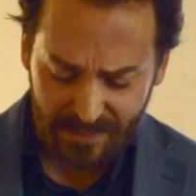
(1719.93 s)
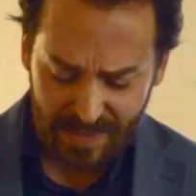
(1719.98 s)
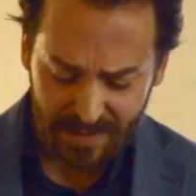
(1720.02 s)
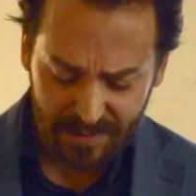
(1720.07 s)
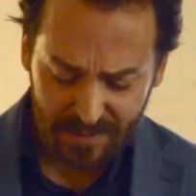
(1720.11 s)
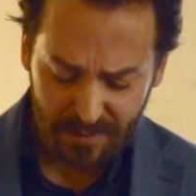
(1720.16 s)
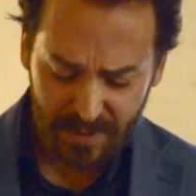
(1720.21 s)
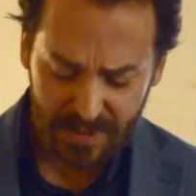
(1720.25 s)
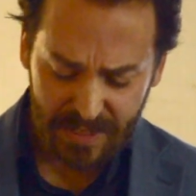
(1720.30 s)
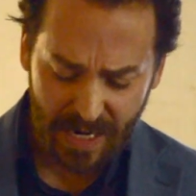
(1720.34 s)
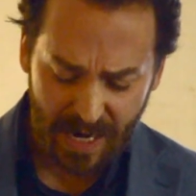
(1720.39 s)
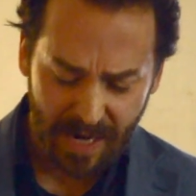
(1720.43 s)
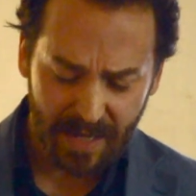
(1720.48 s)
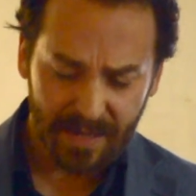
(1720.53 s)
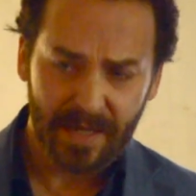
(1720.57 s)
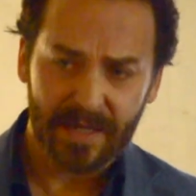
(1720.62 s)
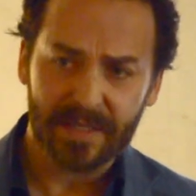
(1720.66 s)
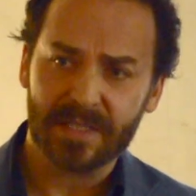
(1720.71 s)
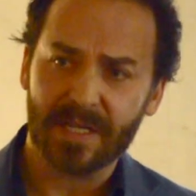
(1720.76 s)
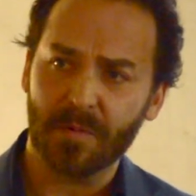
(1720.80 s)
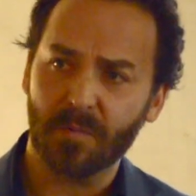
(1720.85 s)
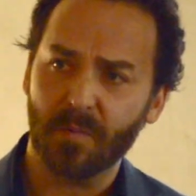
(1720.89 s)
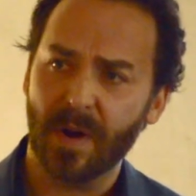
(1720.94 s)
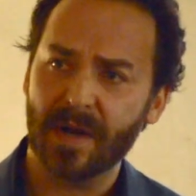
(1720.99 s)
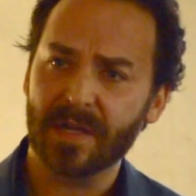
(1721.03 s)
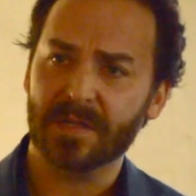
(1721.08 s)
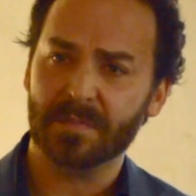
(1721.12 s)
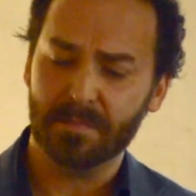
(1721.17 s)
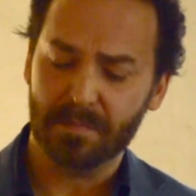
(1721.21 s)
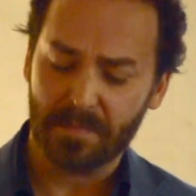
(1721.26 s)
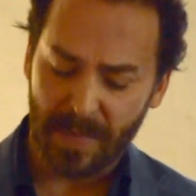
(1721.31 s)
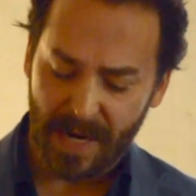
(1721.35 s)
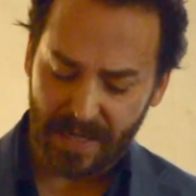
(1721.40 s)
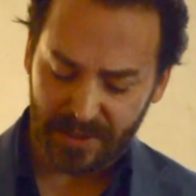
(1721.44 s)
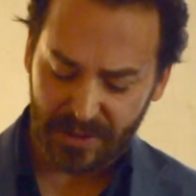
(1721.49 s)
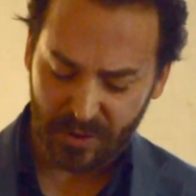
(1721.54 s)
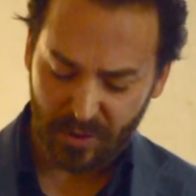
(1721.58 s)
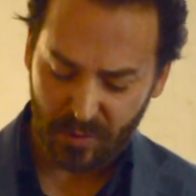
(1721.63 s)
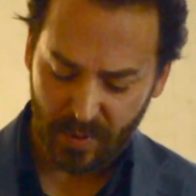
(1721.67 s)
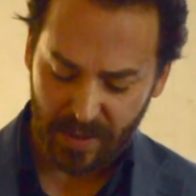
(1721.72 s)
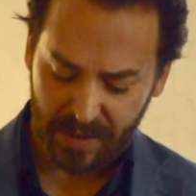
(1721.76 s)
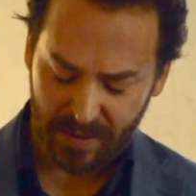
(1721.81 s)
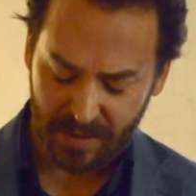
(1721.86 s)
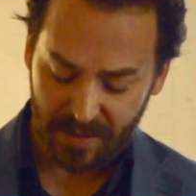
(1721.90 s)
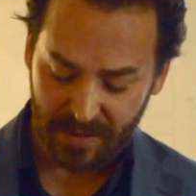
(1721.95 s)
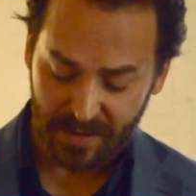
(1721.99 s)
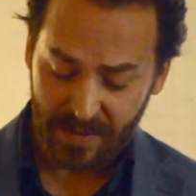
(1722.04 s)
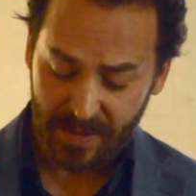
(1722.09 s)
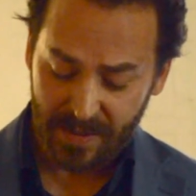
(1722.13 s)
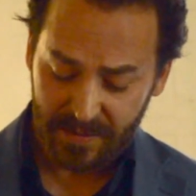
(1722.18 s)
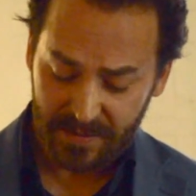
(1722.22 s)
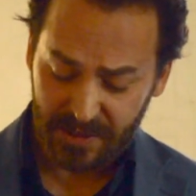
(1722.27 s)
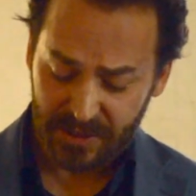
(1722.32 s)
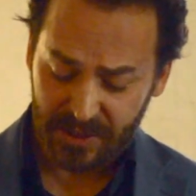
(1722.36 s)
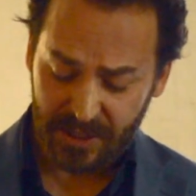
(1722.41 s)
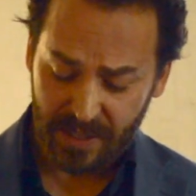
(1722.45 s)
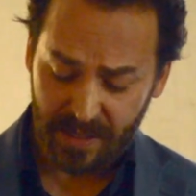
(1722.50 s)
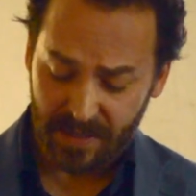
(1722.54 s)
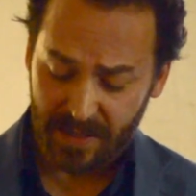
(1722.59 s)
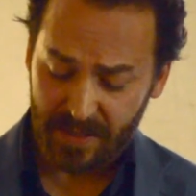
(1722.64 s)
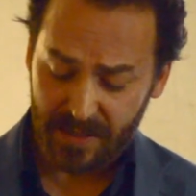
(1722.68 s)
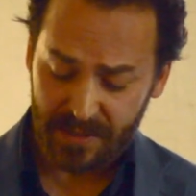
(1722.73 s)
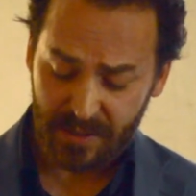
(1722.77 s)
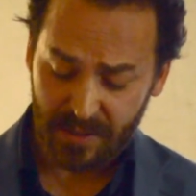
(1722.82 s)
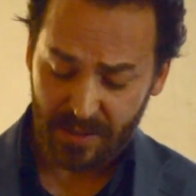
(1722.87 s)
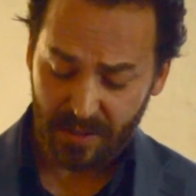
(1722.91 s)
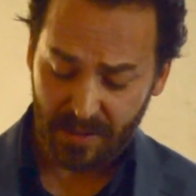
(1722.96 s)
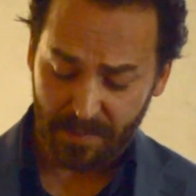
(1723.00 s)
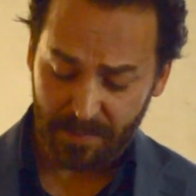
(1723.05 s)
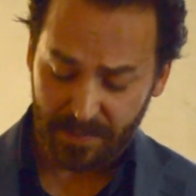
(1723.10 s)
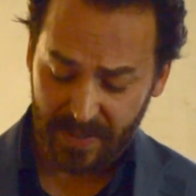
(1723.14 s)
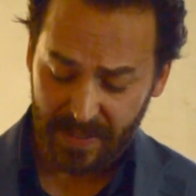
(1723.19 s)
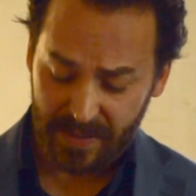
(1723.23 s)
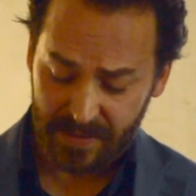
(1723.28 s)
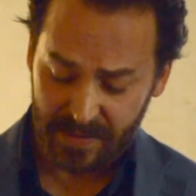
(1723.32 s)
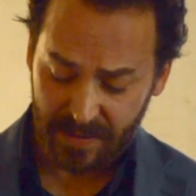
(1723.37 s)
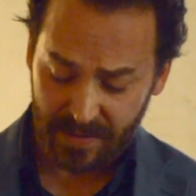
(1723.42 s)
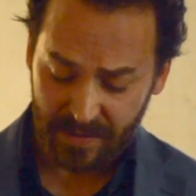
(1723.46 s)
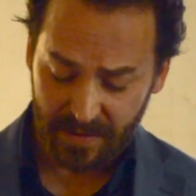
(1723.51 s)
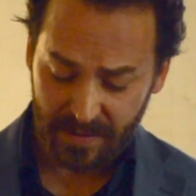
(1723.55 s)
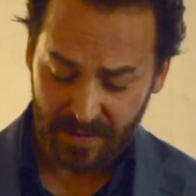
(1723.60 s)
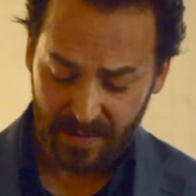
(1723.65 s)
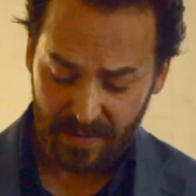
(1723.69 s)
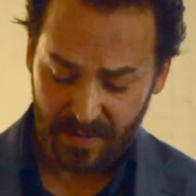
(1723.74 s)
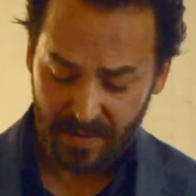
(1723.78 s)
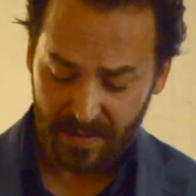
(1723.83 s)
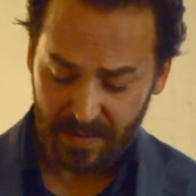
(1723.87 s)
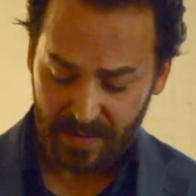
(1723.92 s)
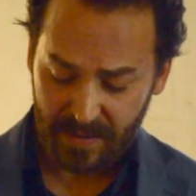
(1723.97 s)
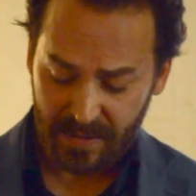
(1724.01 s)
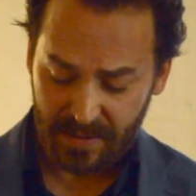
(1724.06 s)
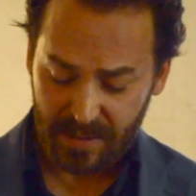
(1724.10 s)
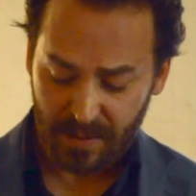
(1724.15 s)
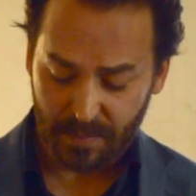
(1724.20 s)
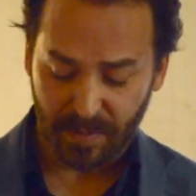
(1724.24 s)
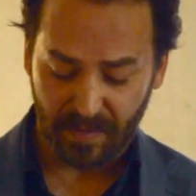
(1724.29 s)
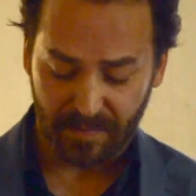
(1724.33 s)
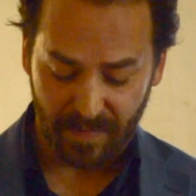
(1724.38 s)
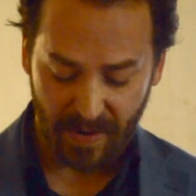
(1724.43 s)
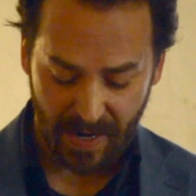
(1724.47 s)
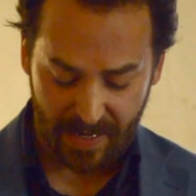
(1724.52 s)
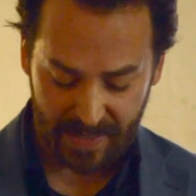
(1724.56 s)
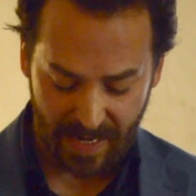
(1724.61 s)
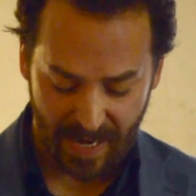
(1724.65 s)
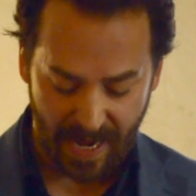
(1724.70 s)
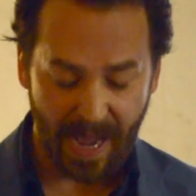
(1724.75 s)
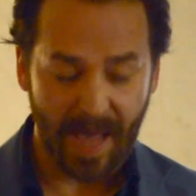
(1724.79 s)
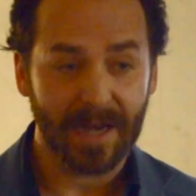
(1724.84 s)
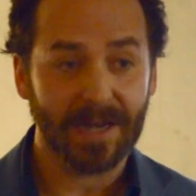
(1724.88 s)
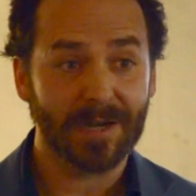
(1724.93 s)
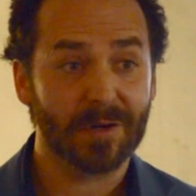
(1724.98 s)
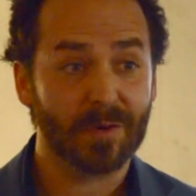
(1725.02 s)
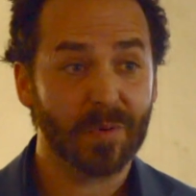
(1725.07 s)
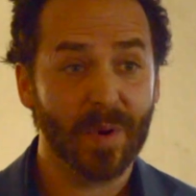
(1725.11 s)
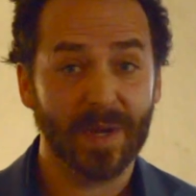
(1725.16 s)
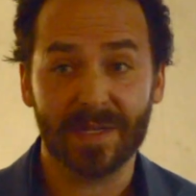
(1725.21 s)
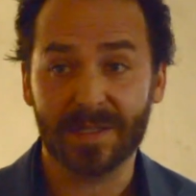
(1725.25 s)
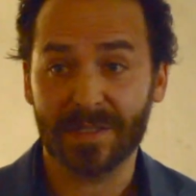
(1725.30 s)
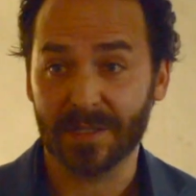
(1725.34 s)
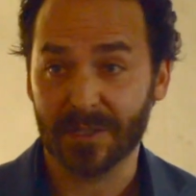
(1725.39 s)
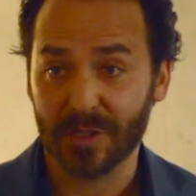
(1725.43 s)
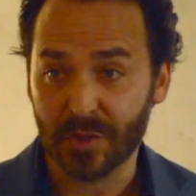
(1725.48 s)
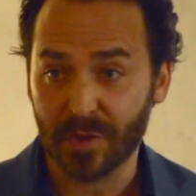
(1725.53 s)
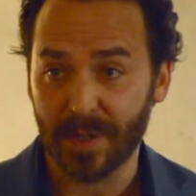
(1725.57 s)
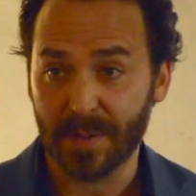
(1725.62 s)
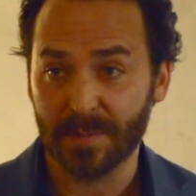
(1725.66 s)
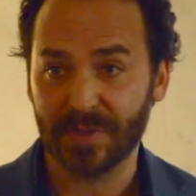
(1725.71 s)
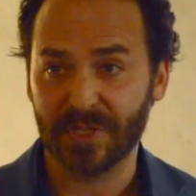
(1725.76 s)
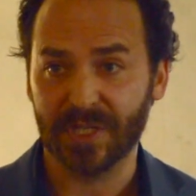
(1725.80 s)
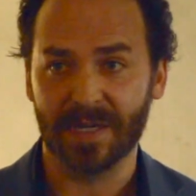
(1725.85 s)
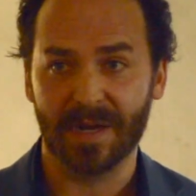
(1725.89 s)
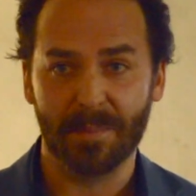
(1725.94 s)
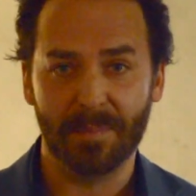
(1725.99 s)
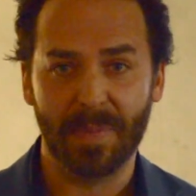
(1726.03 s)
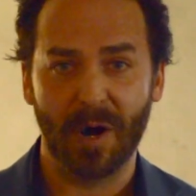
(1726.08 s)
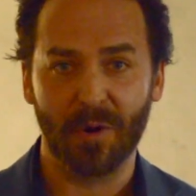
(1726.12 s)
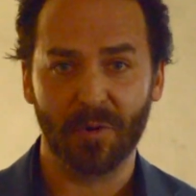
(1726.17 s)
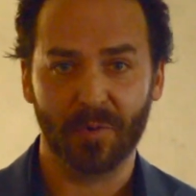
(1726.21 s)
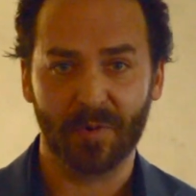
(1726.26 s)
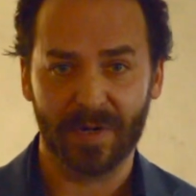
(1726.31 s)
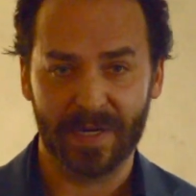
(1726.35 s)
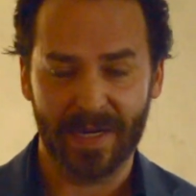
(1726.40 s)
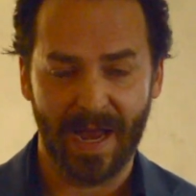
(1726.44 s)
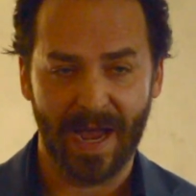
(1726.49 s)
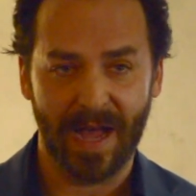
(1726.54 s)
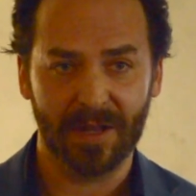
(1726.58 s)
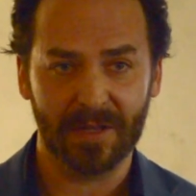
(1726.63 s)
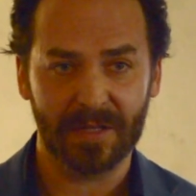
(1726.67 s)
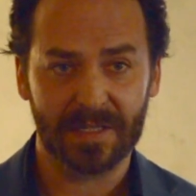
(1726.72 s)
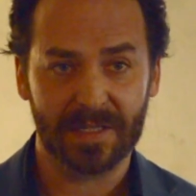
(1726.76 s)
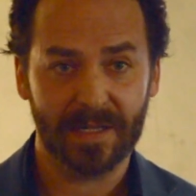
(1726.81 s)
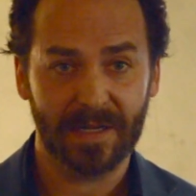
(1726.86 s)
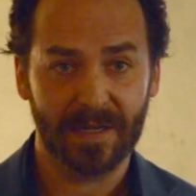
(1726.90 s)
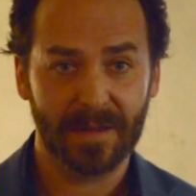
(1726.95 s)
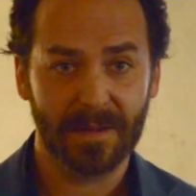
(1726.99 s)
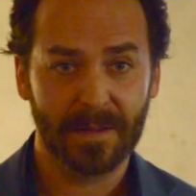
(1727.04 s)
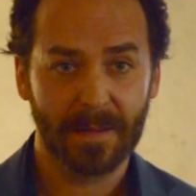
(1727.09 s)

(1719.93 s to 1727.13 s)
Lewis highlights that one is much quicker to share his or her opinion than to provide adequate description about reality.